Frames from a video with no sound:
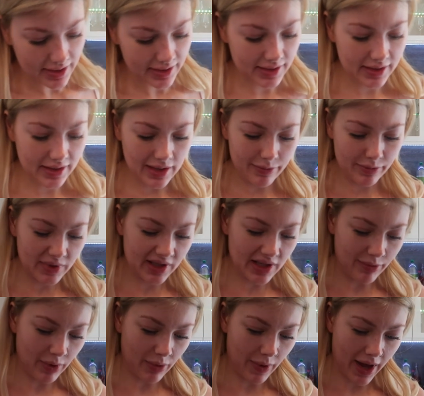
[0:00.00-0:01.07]
is tip
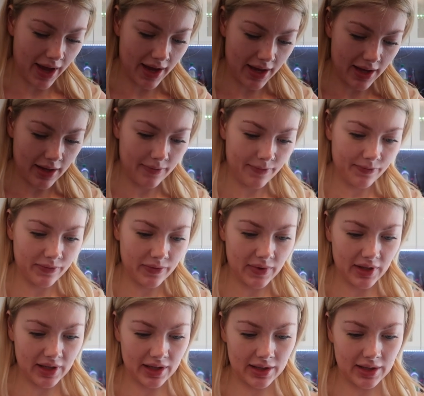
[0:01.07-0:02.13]
some away
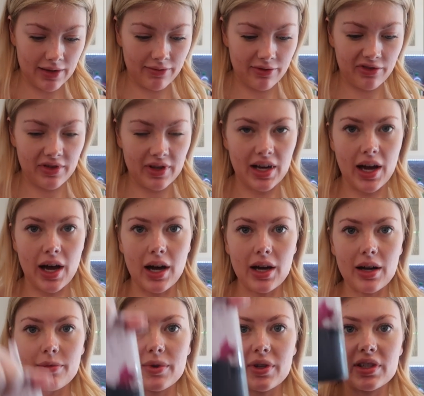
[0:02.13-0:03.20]
and then fill it
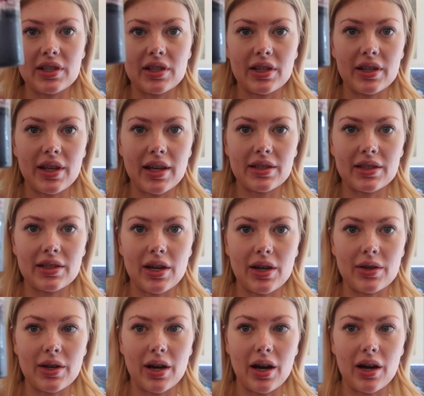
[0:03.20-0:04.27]
up, because look, that's
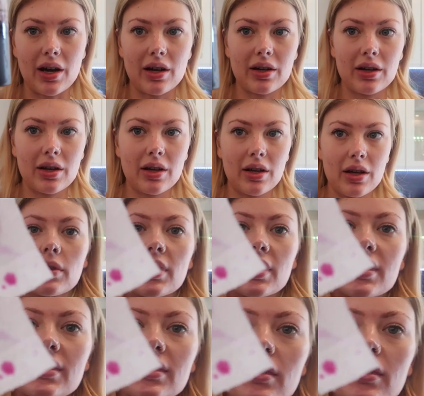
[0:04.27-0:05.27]
so dark. These